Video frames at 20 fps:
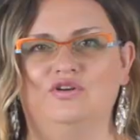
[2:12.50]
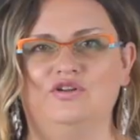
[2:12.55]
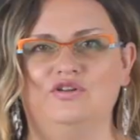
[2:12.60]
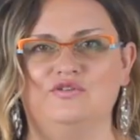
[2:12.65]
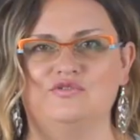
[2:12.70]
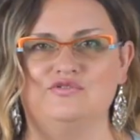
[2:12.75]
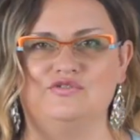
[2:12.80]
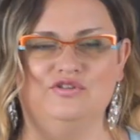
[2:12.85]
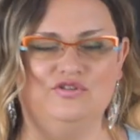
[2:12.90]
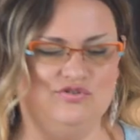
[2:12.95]
gonna
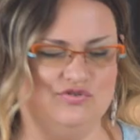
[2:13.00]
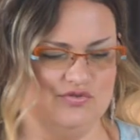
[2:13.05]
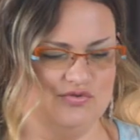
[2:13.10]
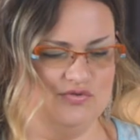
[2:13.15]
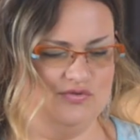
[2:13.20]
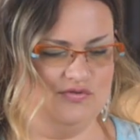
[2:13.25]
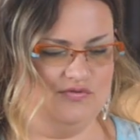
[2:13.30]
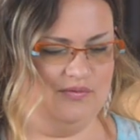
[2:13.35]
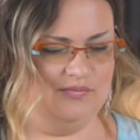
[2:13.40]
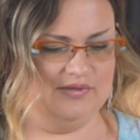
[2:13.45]
use the
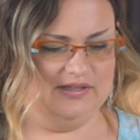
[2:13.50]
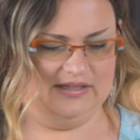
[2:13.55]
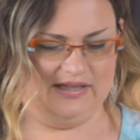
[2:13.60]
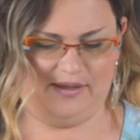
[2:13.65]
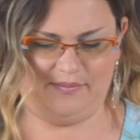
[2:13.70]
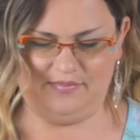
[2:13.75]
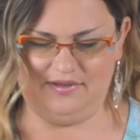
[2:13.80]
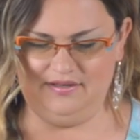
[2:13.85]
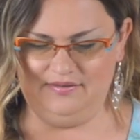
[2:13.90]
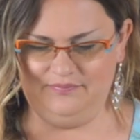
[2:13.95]
juice from the
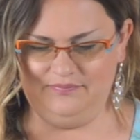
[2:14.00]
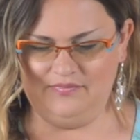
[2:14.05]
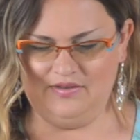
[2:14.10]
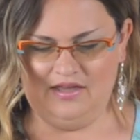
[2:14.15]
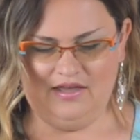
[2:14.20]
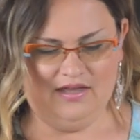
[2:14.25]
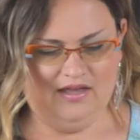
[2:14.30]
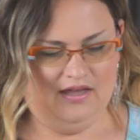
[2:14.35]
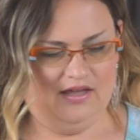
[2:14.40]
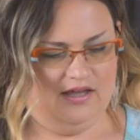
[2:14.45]
lemon.
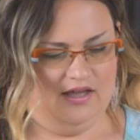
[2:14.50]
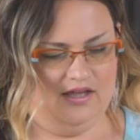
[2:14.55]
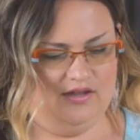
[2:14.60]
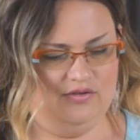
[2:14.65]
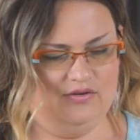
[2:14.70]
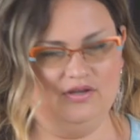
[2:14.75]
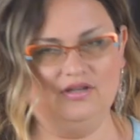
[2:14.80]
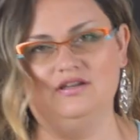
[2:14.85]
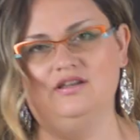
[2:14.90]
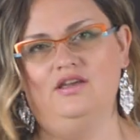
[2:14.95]
And
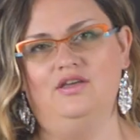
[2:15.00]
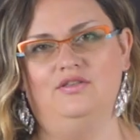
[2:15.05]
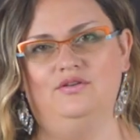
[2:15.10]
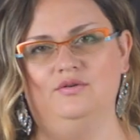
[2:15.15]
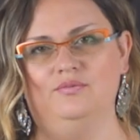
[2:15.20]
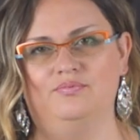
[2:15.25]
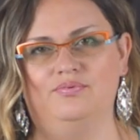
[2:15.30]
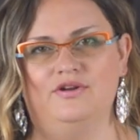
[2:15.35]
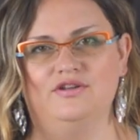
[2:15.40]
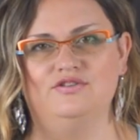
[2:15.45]
you can either
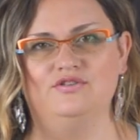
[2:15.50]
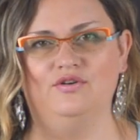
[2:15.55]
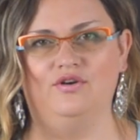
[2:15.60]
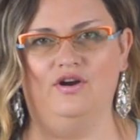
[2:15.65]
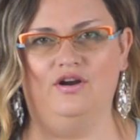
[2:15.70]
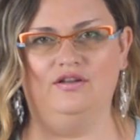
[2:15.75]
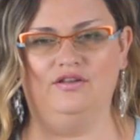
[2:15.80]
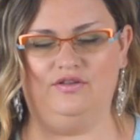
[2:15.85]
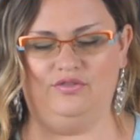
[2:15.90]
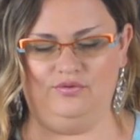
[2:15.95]
press your
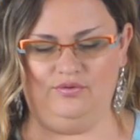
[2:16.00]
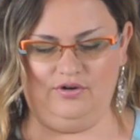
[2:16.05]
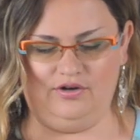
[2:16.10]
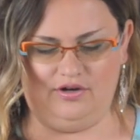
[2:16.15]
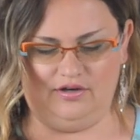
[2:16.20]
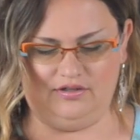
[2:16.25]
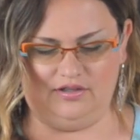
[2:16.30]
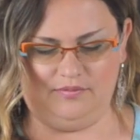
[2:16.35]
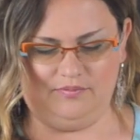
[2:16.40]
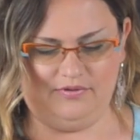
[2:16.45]
garlic through a
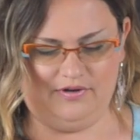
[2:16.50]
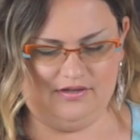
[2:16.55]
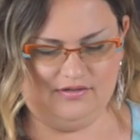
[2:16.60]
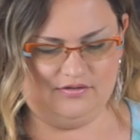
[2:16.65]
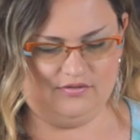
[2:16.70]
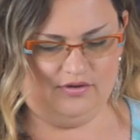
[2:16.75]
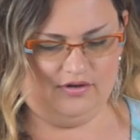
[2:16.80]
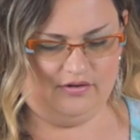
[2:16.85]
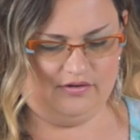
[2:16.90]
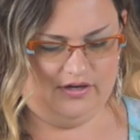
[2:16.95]
garlic press
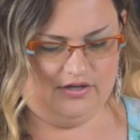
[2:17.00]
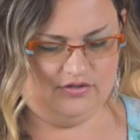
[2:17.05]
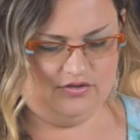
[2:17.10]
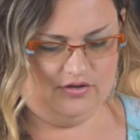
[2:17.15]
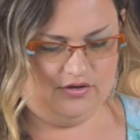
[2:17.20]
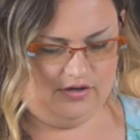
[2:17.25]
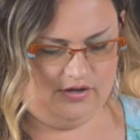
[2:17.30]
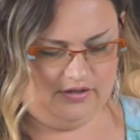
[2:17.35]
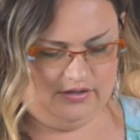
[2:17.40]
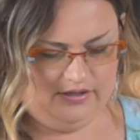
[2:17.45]
or grate your
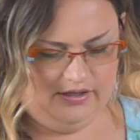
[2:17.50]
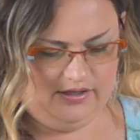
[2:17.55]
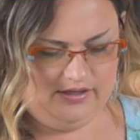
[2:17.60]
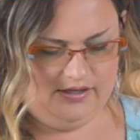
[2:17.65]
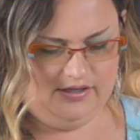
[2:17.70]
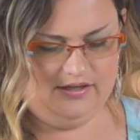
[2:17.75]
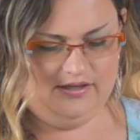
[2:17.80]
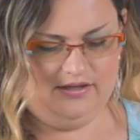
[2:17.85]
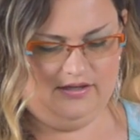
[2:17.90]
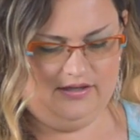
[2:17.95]
garlic
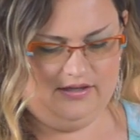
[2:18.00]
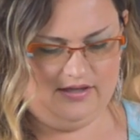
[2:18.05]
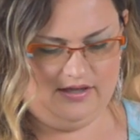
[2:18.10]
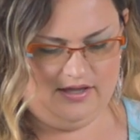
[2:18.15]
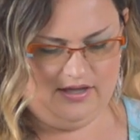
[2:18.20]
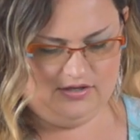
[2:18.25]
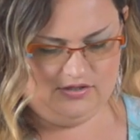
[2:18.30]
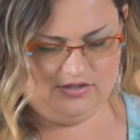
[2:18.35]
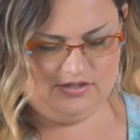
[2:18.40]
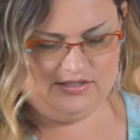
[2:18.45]

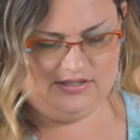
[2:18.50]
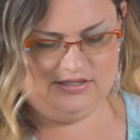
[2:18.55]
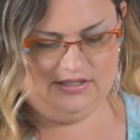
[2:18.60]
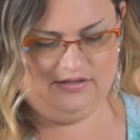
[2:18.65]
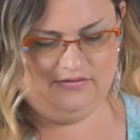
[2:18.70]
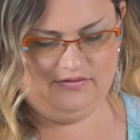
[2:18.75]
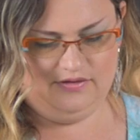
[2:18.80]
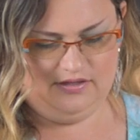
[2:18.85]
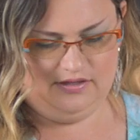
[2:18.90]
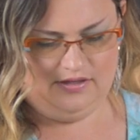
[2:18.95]
and just
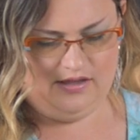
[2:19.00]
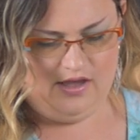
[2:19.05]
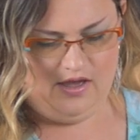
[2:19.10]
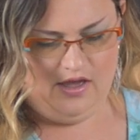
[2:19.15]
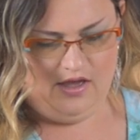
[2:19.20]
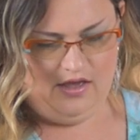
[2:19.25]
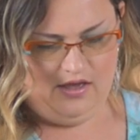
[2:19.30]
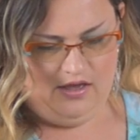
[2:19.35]
leave it